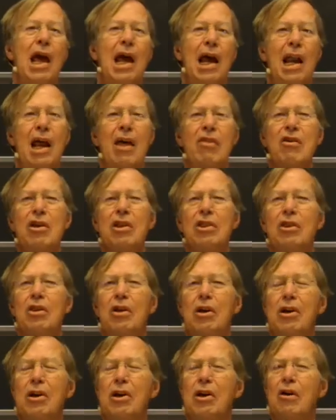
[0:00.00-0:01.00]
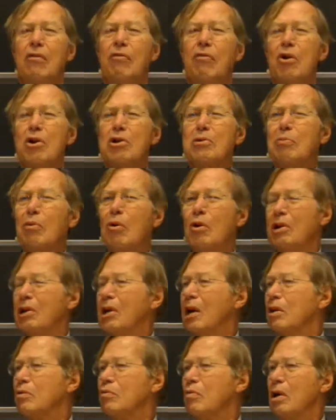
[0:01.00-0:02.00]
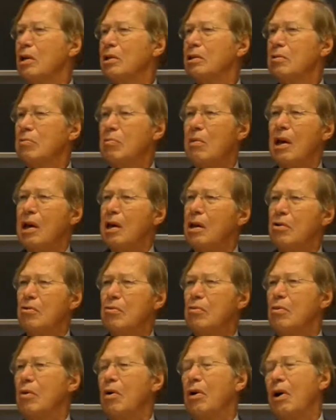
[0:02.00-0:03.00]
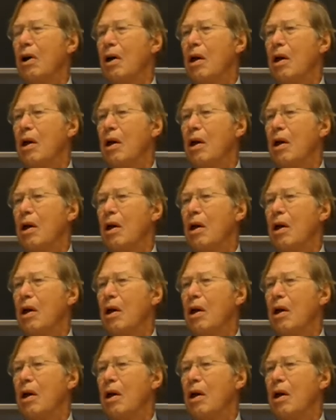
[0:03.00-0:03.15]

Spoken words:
And I think the first point I'd want to make, you